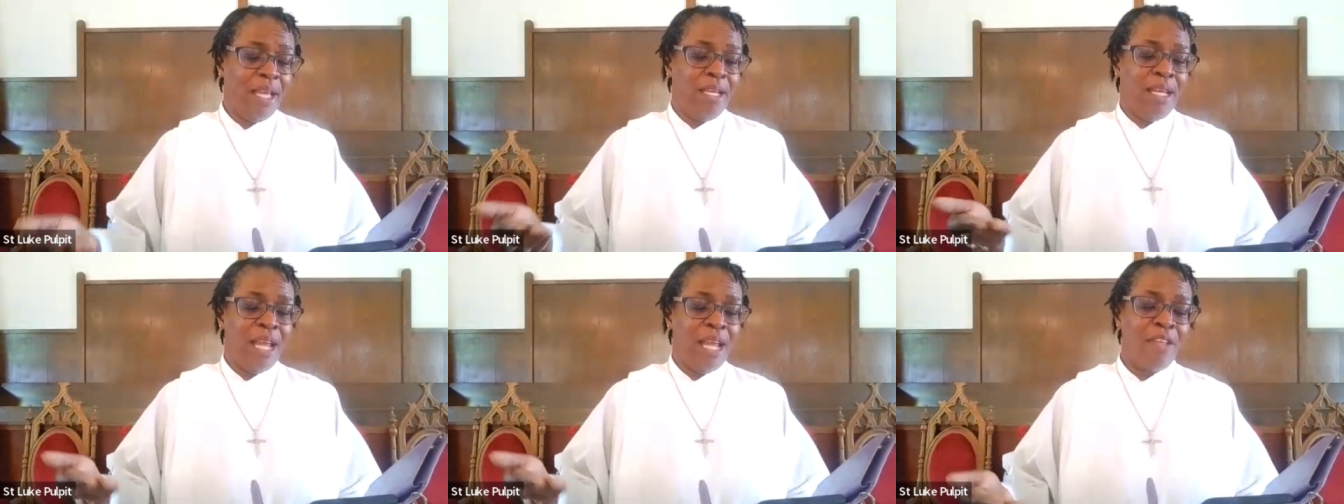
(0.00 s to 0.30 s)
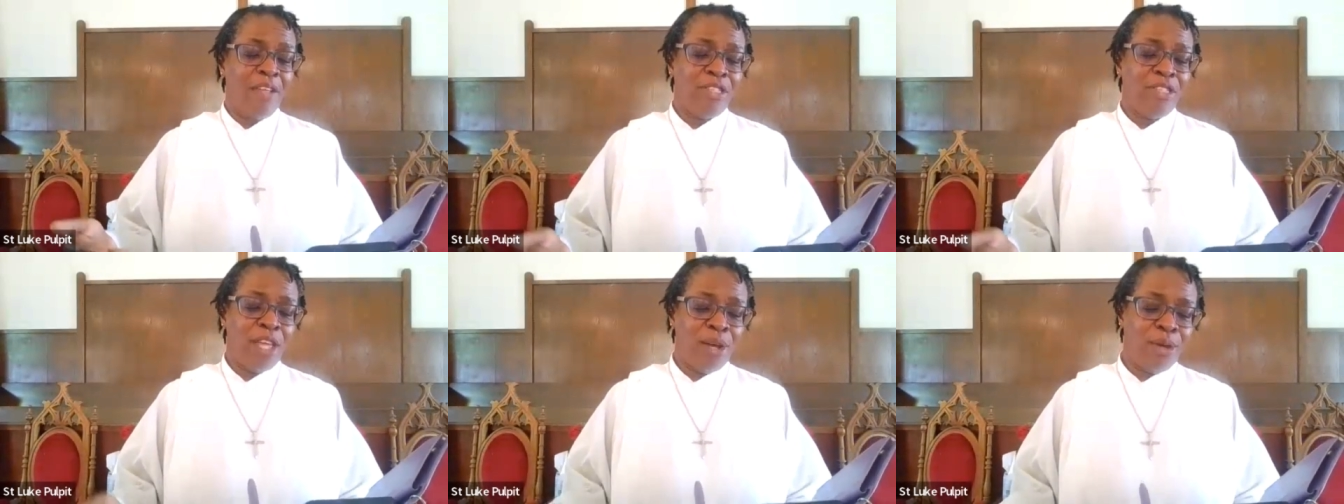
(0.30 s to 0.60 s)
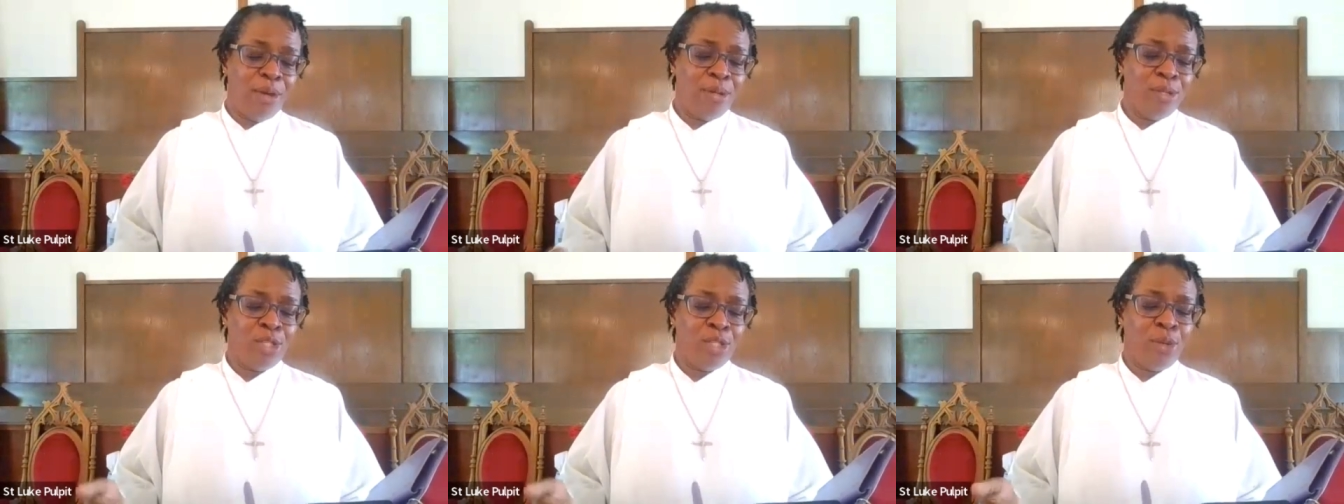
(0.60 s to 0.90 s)
Now,
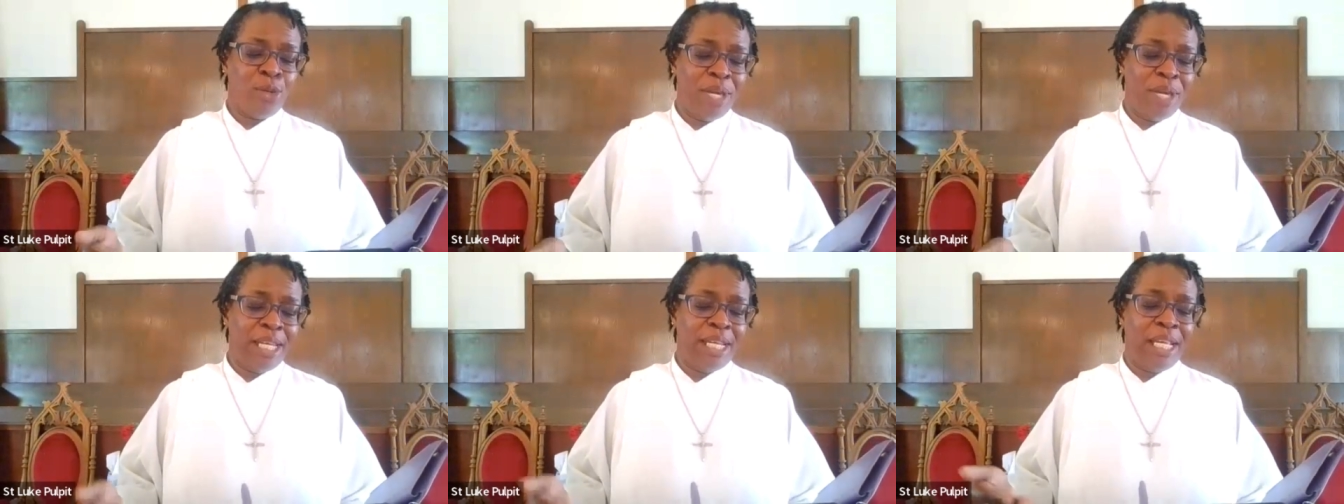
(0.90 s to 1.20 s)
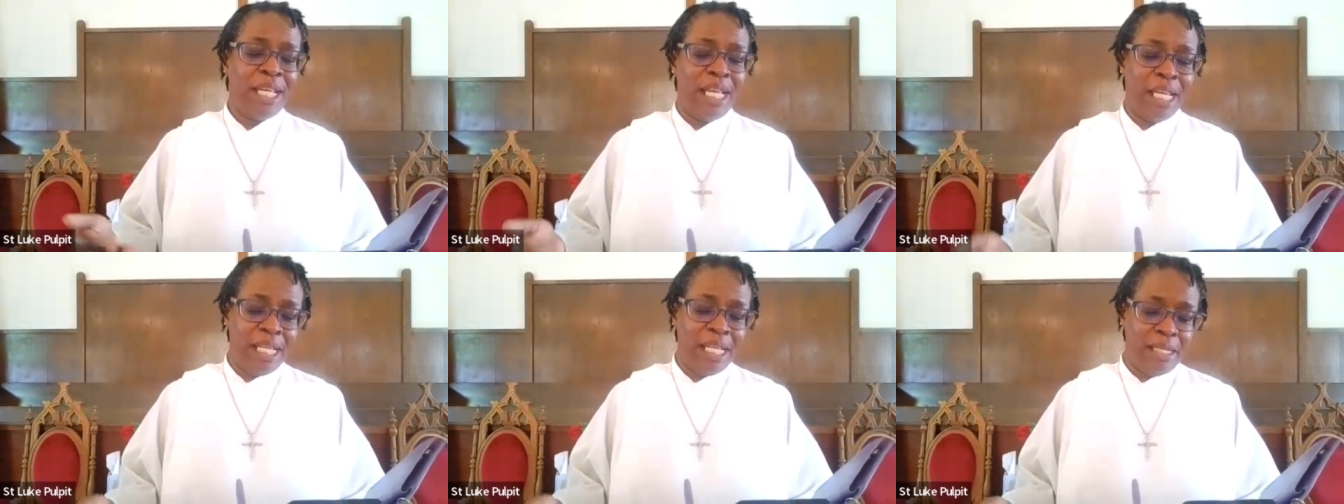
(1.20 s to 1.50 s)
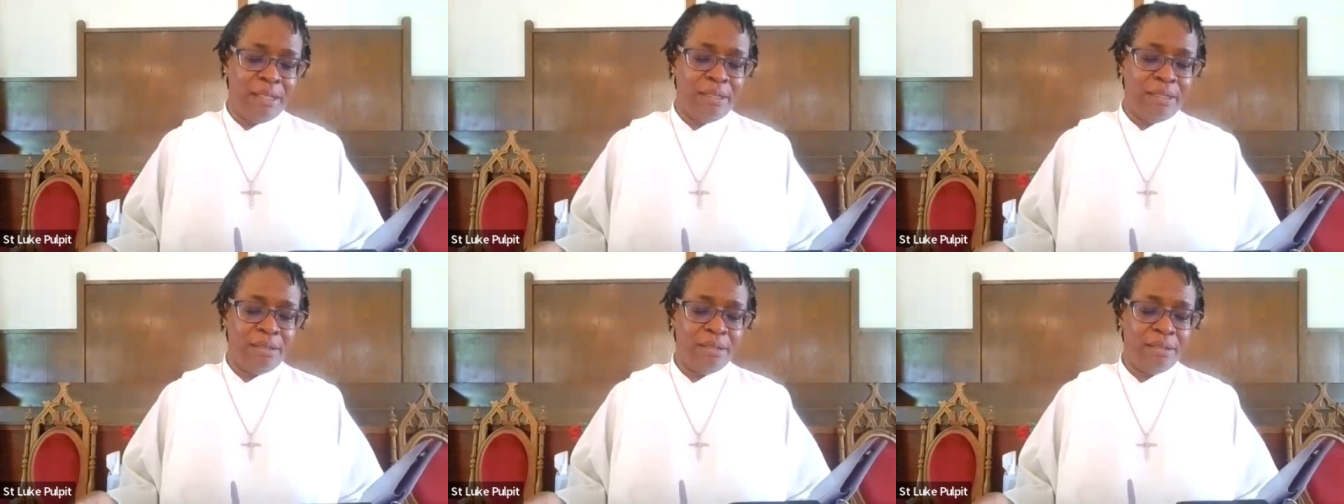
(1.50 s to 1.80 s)
those who had
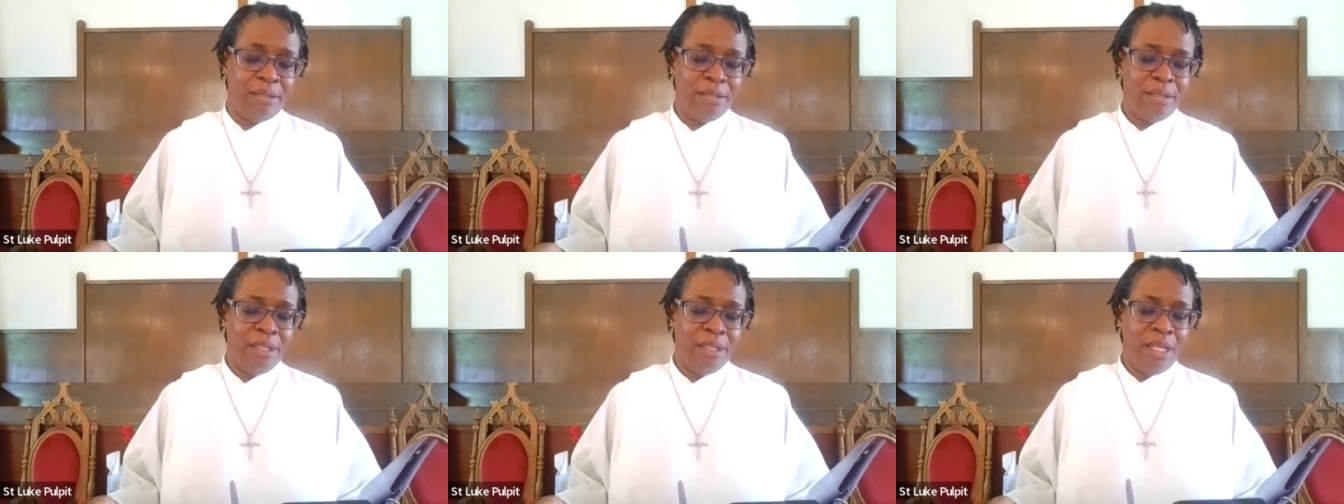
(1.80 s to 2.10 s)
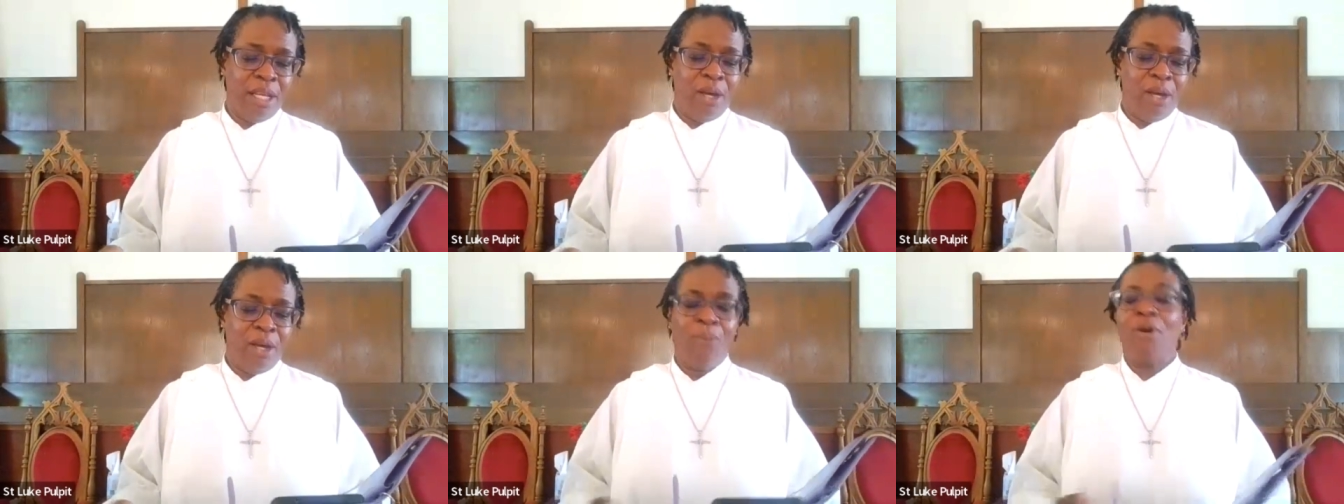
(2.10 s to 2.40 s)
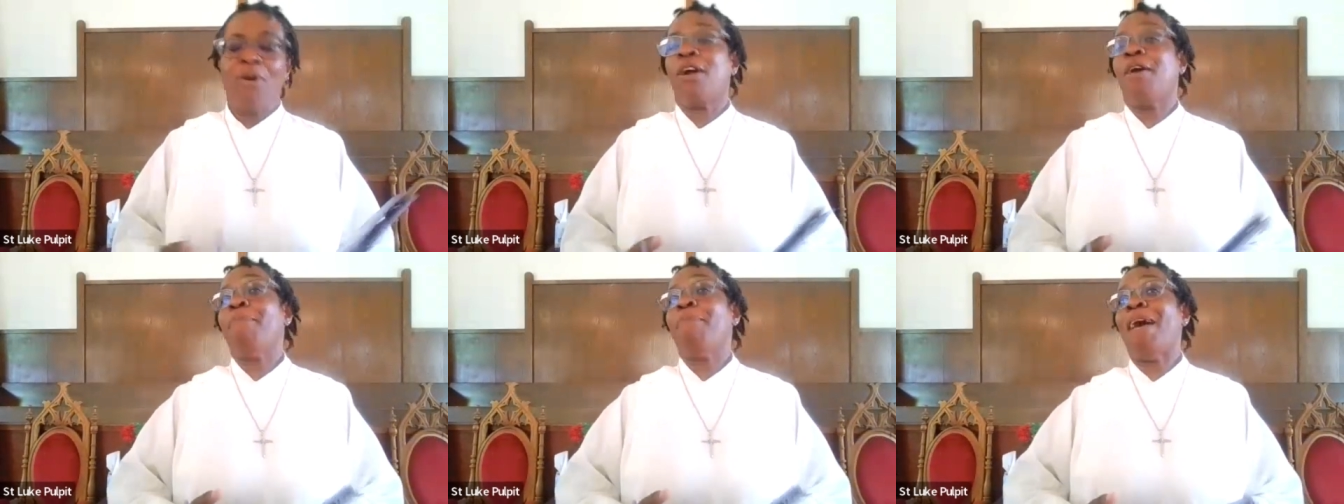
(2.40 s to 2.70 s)
eaten
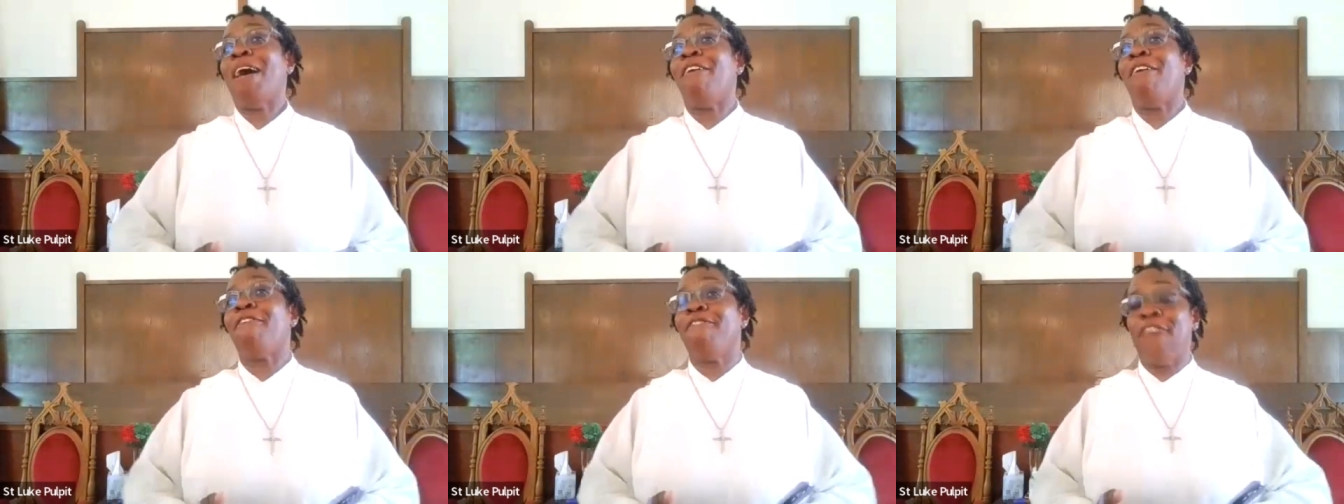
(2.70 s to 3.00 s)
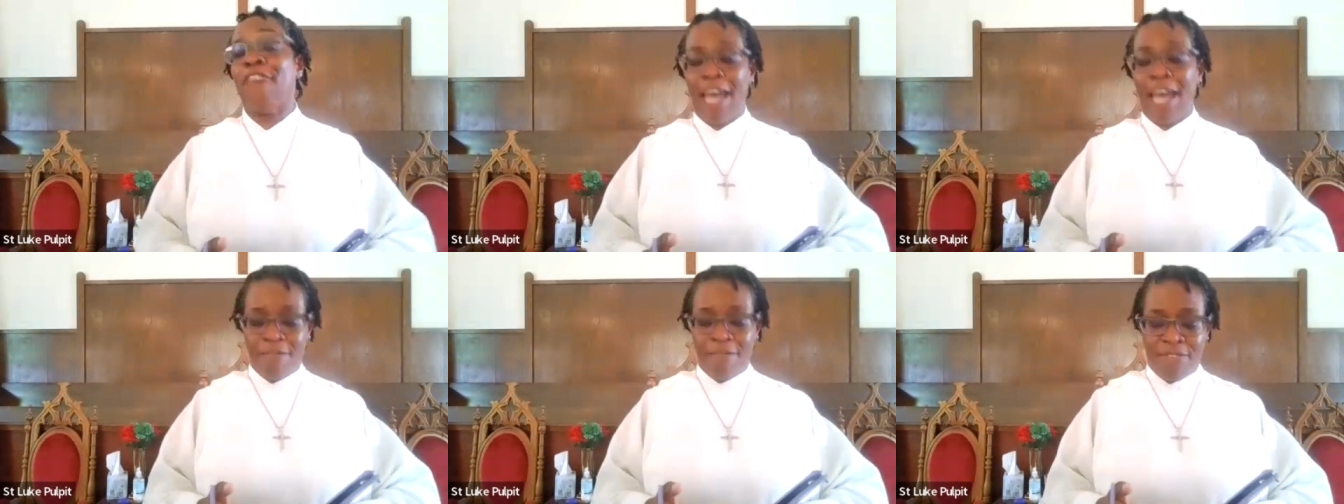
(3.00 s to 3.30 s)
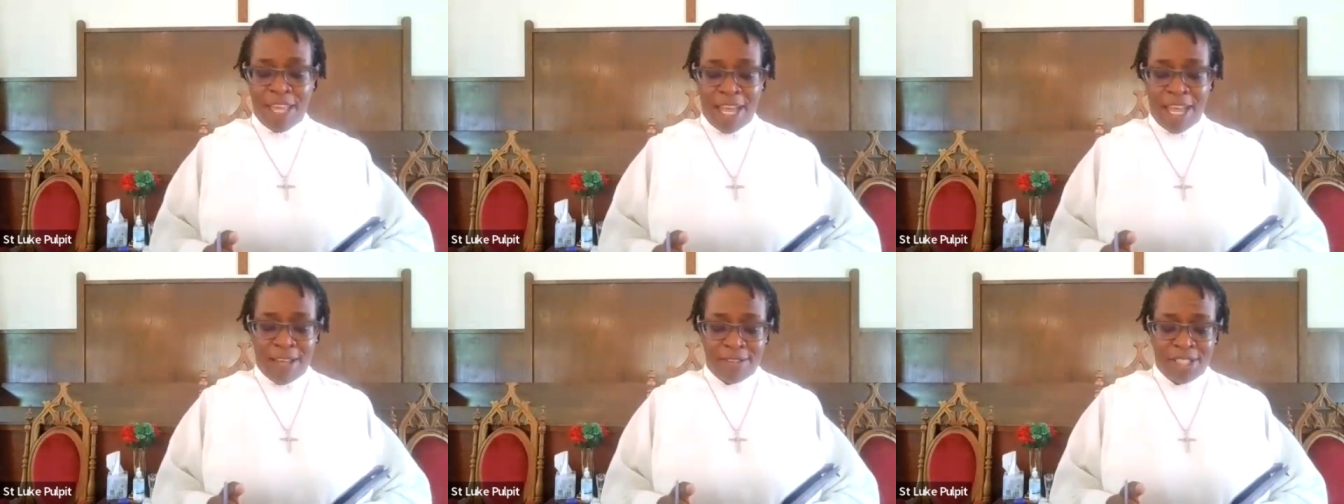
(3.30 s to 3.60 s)
were about
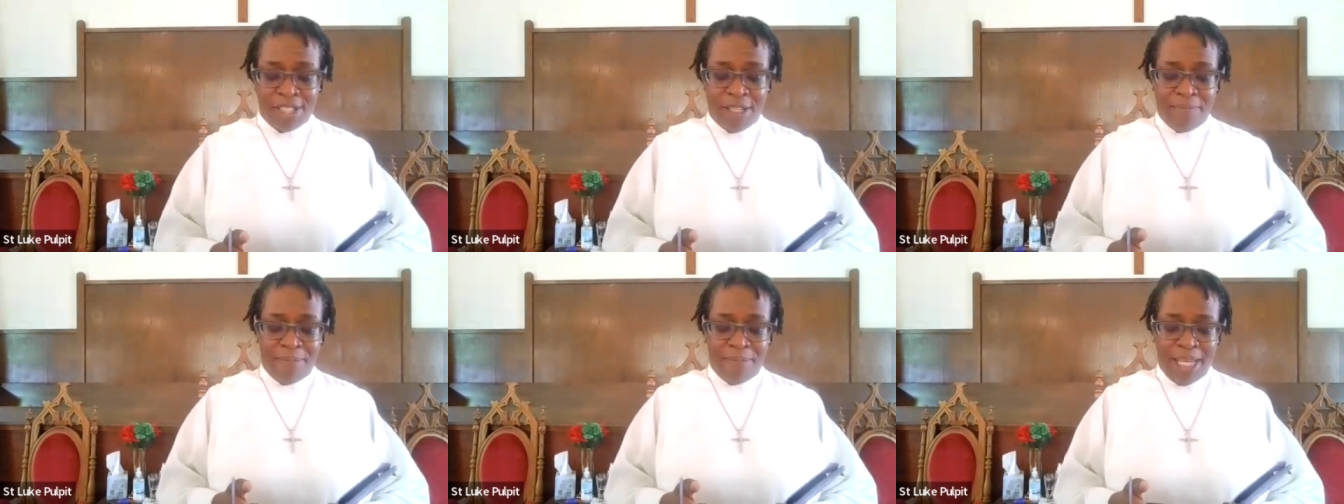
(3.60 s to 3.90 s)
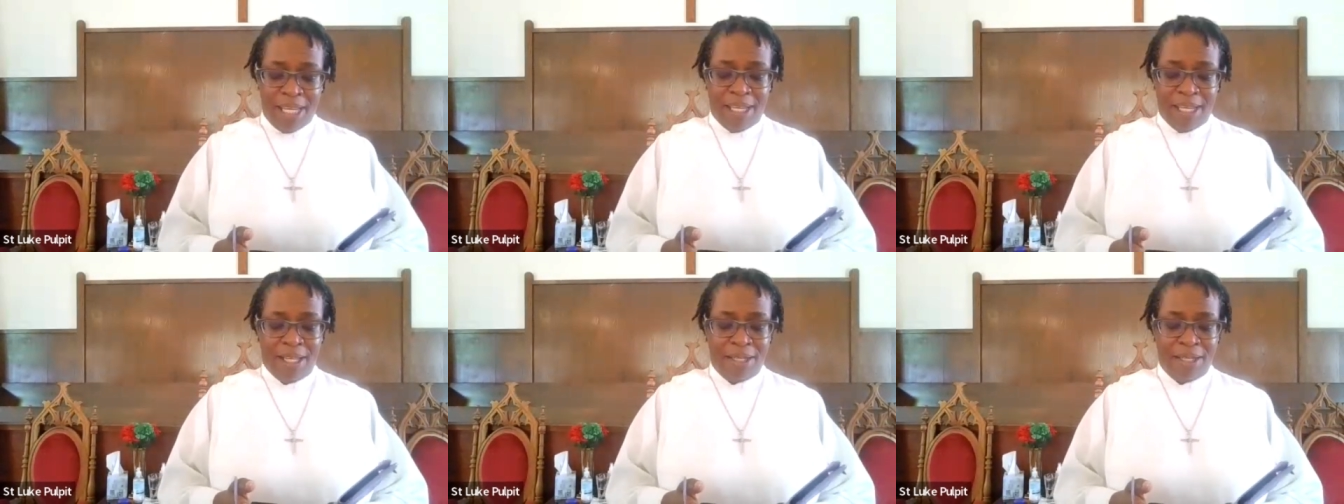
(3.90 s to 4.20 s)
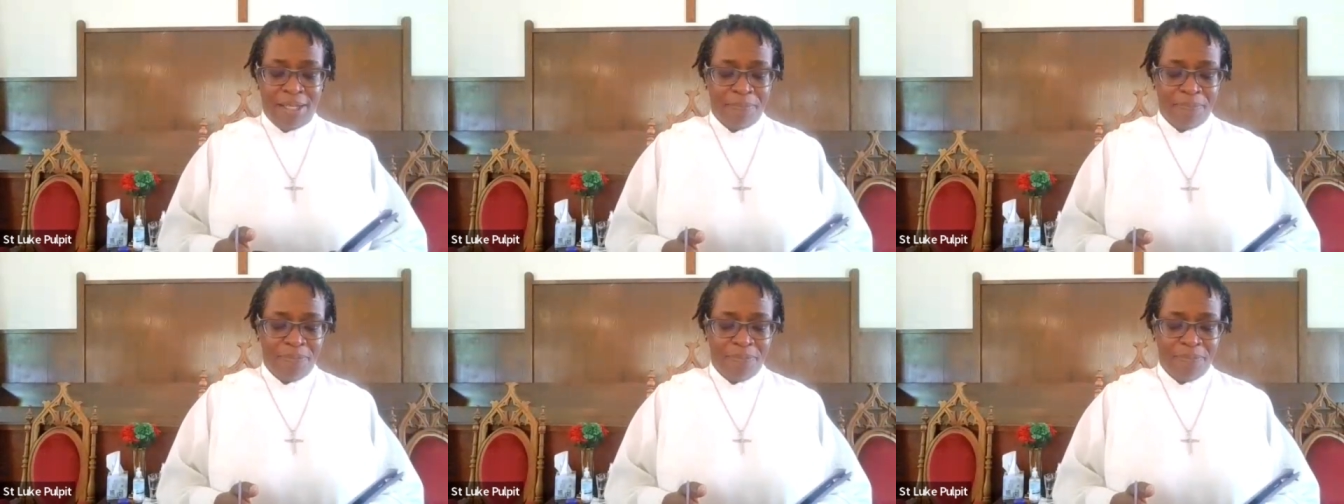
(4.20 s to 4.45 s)
5,000 men,